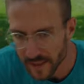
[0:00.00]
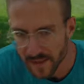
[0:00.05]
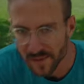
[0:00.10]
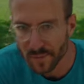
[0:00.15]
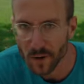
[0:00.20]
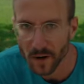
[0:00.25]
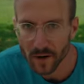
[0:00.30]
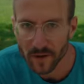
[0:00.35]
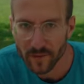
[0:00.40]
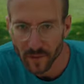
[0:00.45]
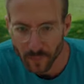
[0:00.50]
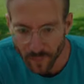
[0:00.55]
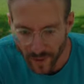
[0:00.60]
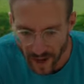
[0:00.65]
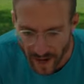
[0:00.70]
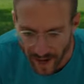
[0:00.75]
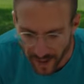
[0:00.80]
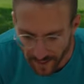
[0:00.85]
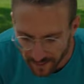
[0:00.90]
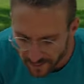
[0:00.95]
is a part of a
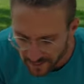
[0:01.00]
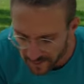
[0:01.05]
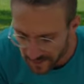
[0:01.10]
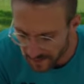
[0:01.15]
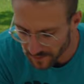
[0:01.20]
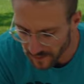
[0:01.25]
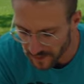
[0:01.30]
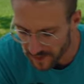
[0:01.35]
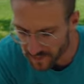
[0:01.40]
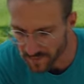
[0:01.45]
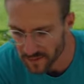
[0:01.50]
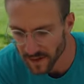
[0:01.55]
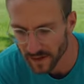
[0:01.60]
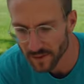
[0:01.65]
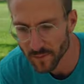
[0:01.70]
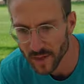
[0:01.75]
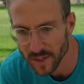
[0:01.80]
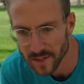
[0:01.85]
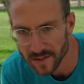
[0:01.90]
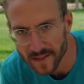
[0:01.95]
path, so it's
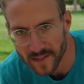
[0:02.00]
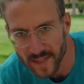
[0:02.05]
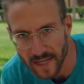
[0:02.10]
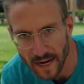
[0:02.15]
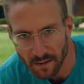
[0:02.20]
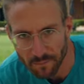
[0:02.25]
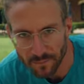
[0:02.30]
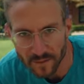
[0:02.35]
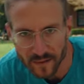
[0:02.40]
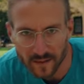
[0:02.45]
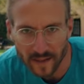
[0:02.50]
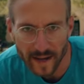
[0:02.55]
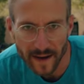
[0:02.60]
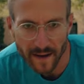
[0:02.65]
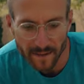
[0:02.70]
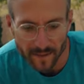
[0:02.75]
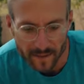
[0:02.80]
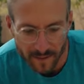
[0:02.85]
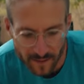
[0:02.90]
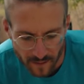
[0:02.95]
very much stamped
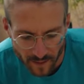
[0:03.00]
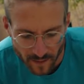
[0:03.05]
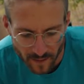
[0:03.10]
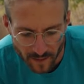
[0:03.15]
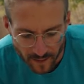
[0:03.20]
down.